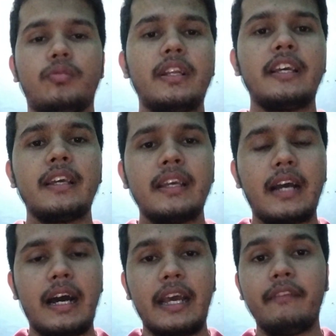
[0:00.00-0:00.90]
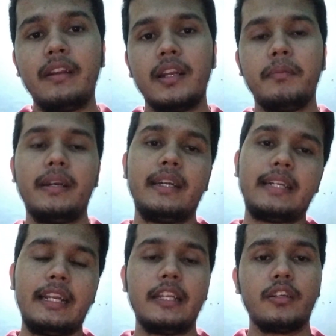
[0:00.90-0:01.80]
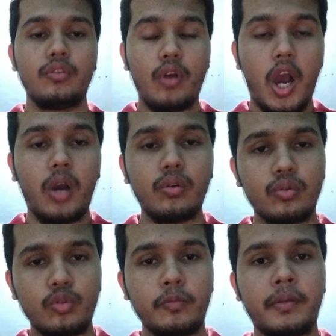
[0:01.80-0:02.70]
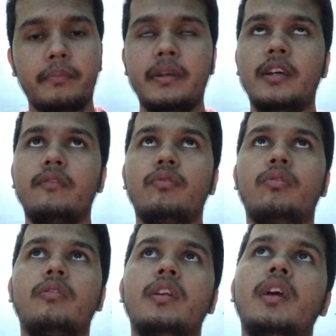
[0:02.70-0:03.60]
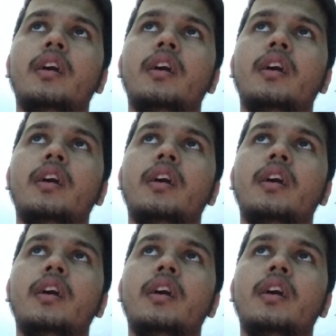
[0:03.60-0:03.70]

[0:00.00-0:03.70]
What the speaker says: today I will be telling you how to prepare for